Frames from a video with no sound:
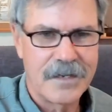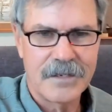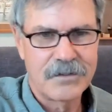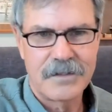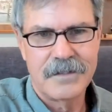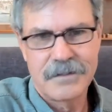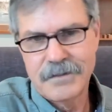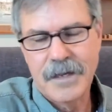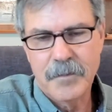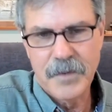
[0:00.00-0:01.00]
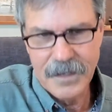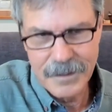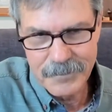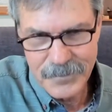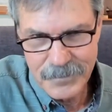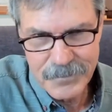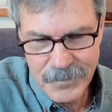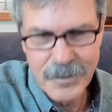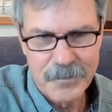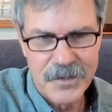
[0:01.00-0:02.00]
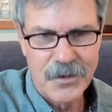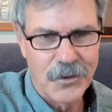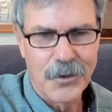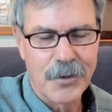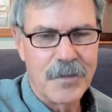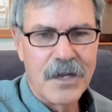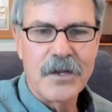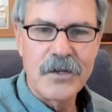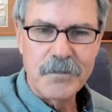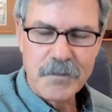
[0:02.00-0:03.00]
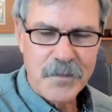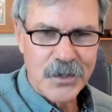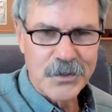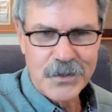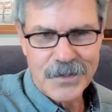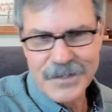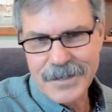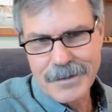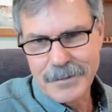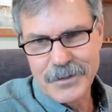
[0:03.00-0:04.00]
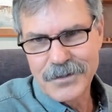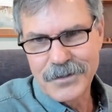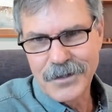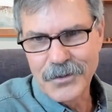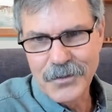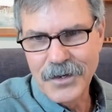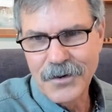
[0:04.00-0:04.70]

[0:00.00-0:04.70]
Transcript: actually a step up from the herb. Most of the time it's the other way